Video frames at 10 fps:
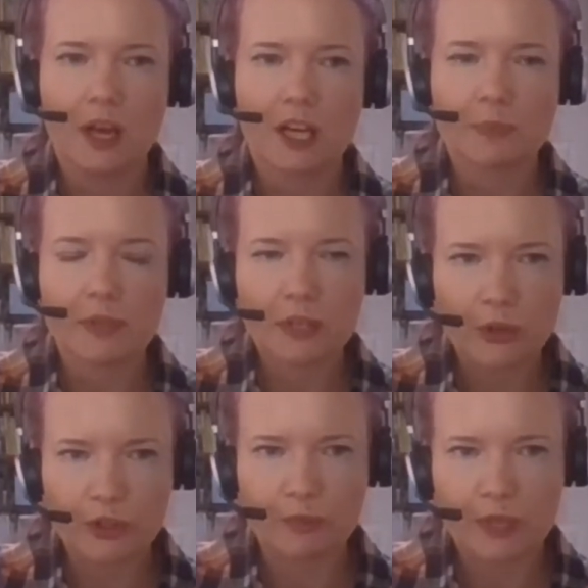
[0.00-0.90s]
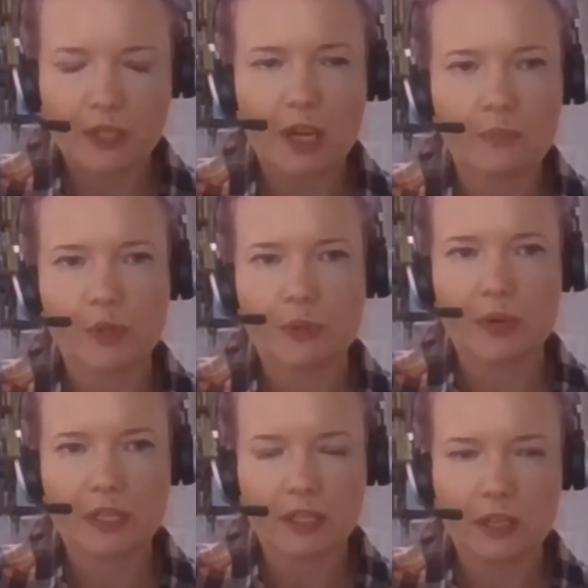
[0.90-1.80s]
I spend a lot of my time
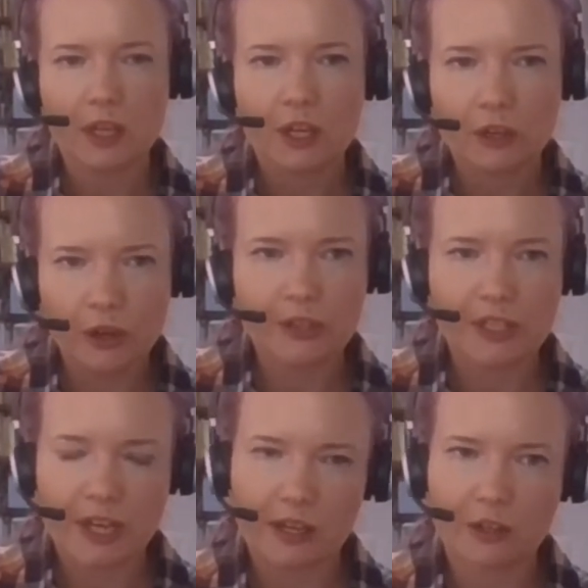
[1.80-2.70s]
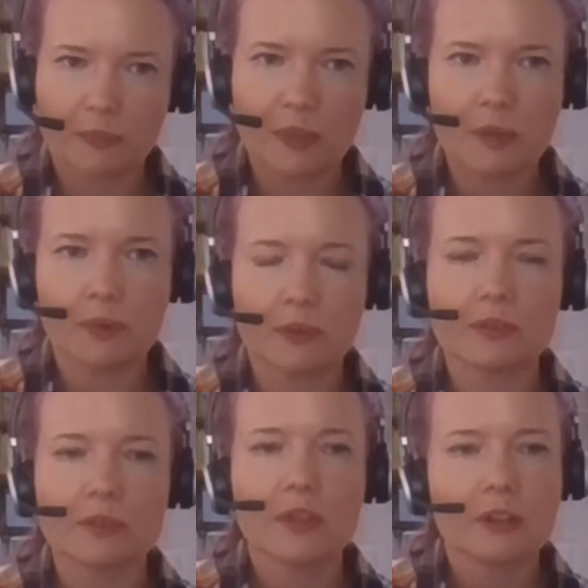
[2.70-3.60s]
persuading non technical
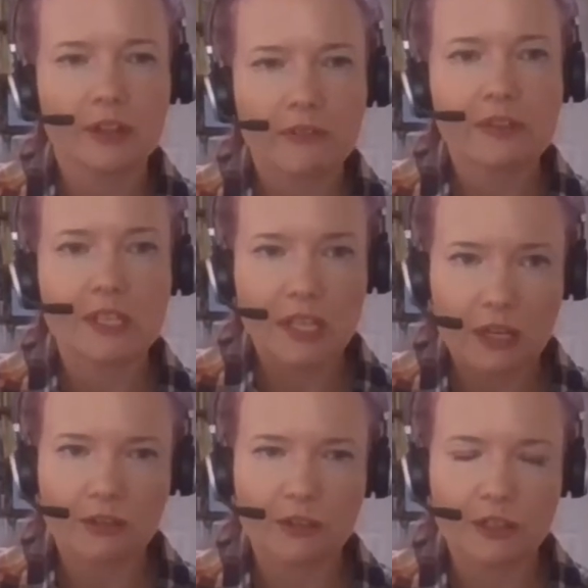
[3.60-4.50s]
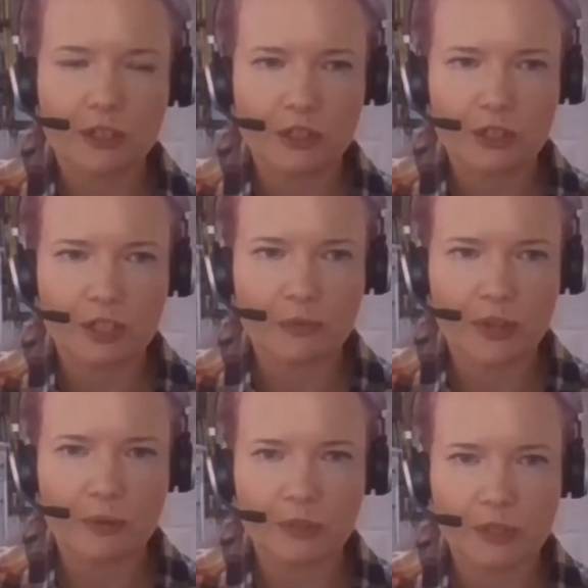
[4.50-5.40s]
people that there is a technical solution to
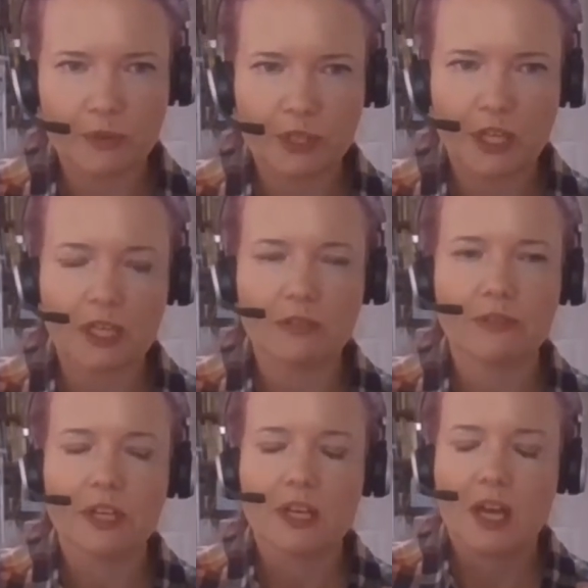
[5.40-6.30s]
what they want to achieve